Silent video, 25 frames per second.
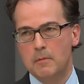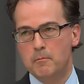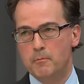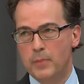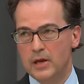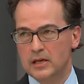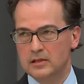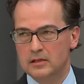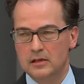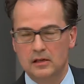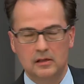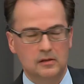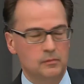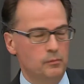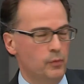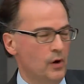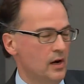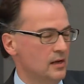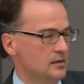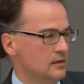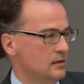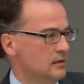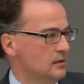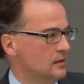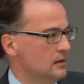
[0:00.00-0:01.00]
business
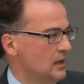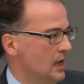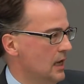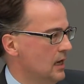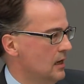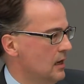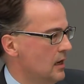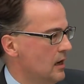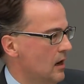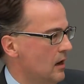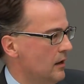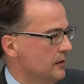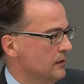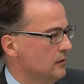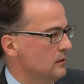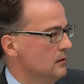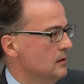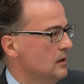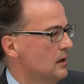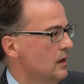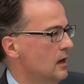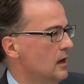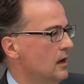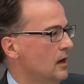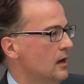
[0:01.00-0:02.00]
presence in another
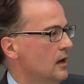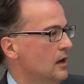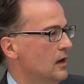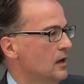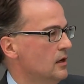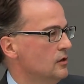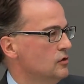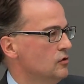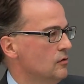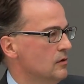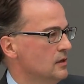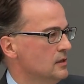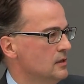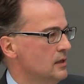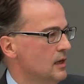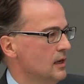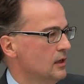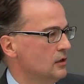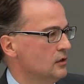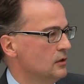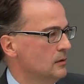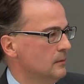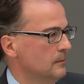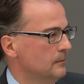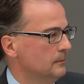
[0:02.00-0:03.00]

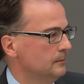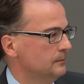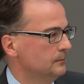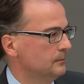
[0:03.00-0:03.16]
jurisdiction.